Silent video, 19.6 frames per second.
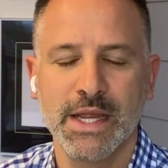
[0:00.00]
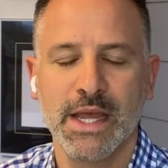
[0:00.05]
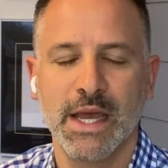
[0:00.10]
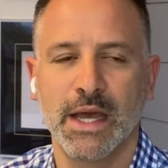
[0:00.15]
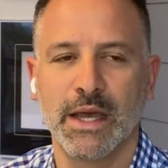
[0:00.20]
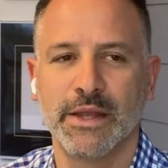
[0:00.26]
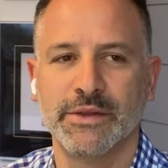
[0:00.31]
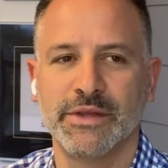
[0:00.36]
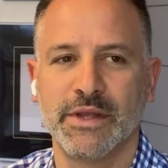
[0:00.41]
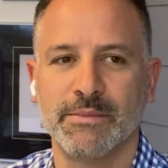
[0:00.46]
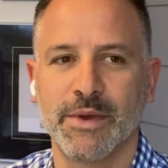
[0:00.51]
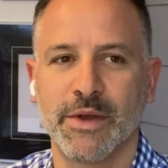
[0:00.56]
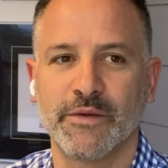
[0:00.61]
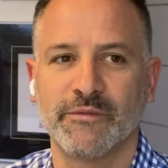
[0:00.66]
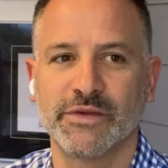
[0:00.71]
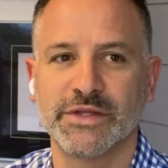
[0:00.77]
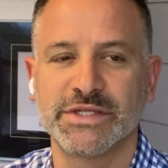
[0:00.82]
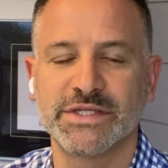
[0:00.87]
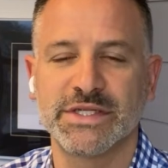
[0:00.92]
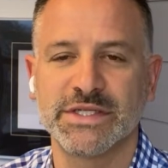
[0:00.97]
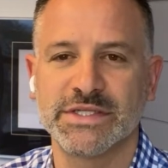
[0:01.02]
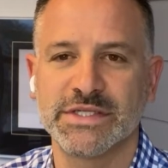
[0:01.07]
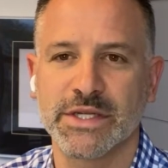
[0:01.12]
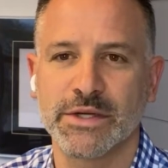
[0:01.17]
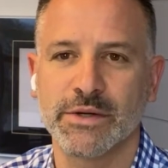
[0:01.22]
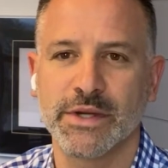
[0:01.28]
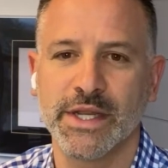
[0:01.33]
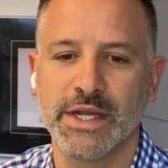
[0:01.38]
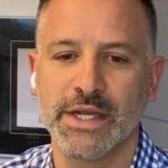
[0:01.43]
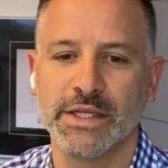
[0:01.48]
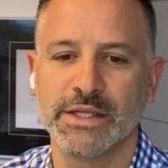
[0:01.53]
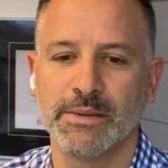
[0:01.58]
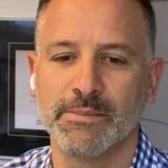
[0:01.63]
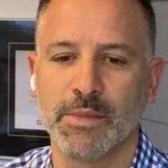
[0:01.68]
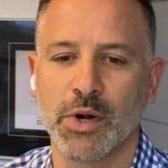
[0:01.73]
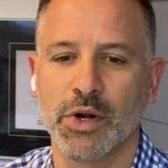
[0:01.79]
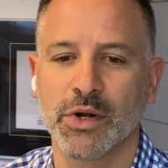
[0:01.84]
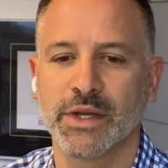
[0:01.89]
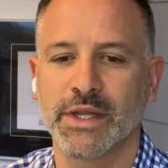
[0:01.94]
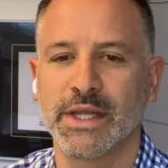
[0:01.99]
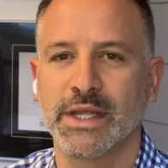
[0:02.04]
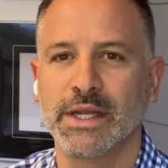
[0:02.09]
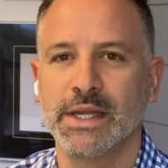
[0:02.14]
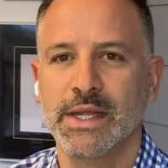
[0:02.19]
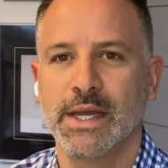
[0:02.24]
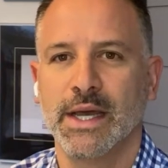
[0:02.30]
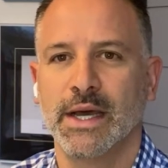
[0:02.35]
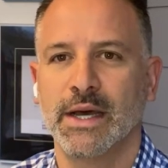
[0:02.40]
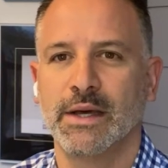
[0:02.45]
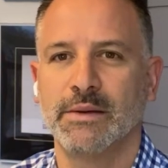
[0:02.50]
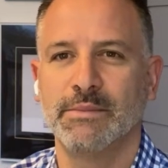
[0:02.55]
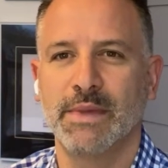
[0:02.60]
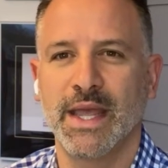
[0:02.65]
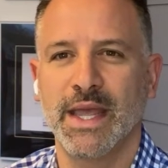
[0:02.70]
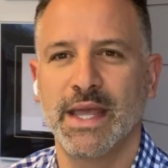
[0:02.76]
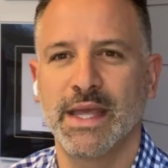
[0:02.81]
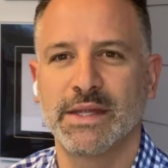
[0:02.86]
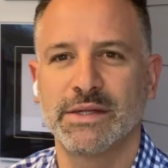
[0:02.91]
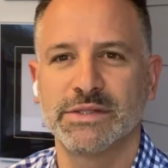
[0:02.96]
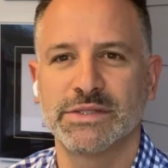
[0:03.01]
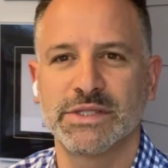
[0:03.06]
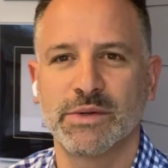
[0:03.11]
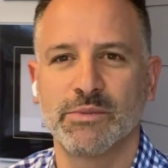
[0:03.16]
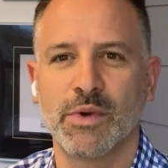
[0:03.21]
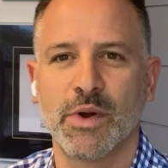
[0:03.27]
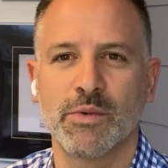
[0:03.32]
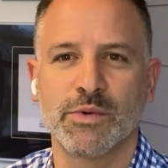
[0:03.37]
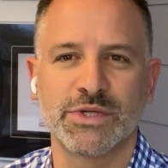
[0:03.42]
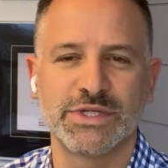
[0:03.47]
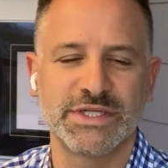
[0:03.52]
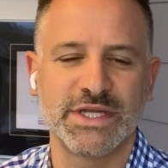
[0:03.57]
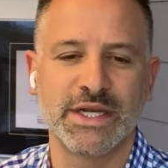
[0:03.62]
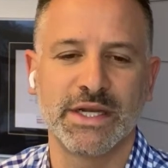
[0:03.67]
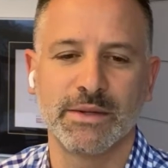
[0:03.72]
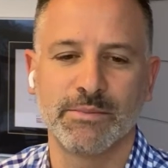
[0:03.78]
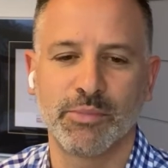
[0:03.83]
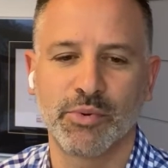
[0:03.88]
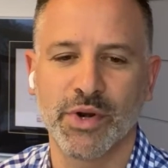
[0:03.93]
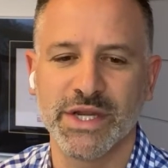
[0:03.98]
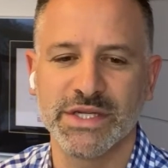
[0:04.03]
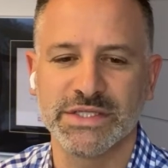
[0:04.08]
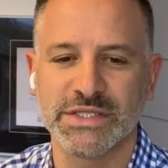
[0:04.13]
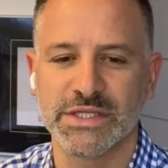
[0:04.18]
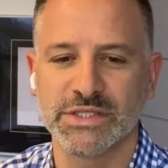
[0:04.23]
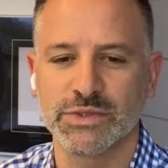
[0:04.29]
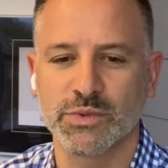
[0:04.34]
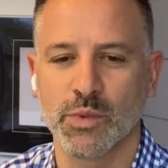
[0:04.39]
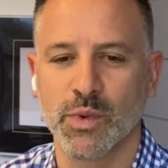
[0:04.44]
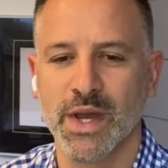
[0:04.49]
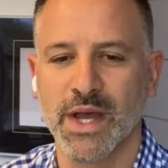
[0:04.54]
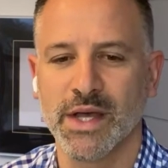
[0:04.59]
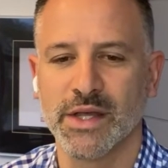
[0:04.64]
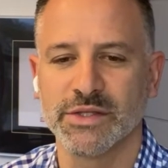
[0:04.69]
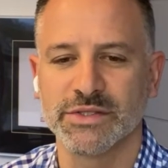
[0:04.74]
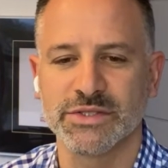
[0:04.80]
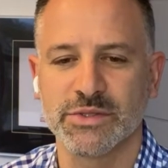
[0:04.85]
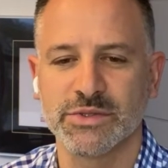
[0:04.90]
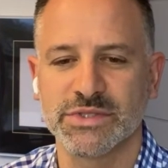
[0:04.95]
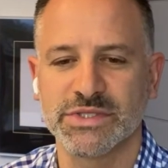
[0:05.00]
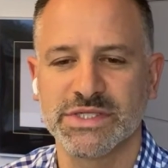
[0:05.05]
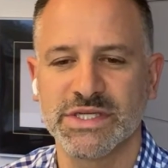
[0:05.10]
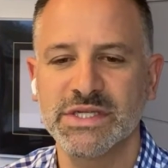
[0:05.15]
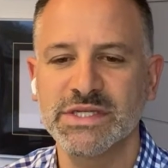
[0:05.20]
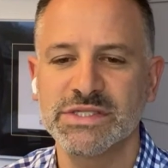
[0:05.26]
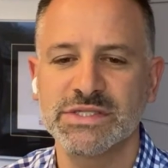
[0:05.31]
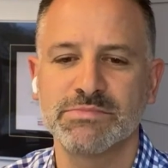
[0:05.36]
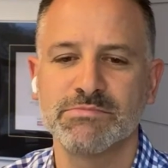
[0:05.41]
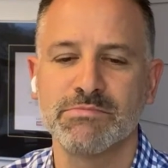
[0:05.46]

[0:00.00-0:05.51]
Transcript: uh, the amount of listings listings that are hitting the market um, and uh, what we're seeing in price as well. So since